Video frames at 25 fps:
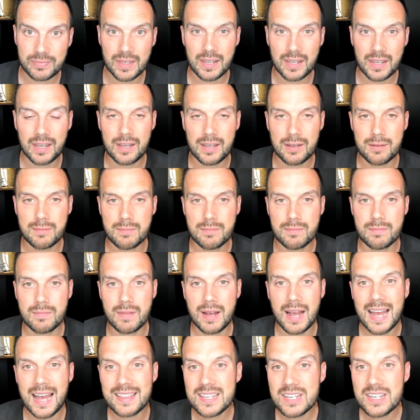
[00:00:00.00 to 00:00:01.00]
Um,
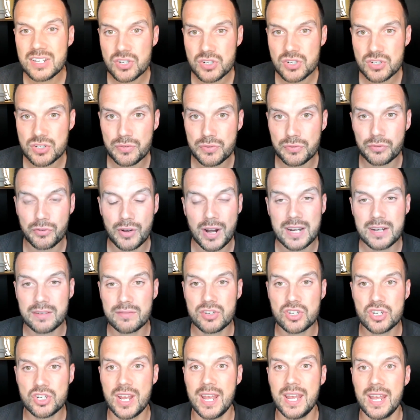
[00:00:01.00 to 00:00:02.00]
are they just afraid of
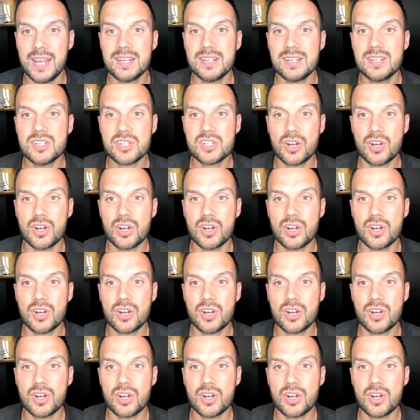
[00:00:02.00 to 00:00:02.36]
change,